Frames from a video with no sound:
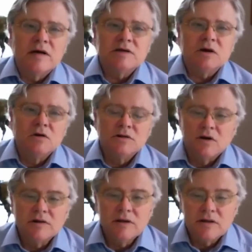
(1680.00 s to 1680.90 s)
hold
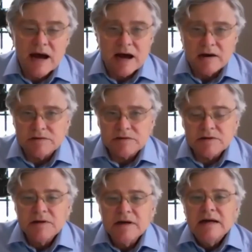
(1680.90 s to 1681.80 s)
on to the House.
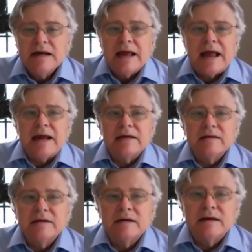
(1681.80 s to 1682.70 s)
And
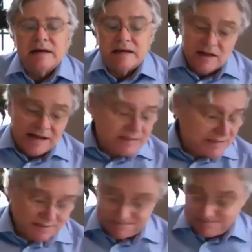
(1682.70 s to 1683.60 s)
uh,
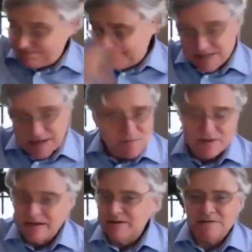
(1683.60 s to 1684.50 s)
unless
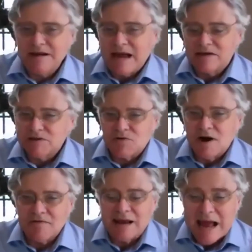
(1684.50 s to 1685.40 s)
something
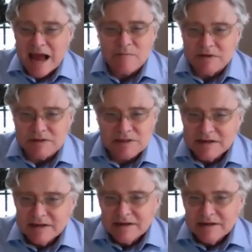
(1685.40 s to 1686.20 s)
catastrophic happens,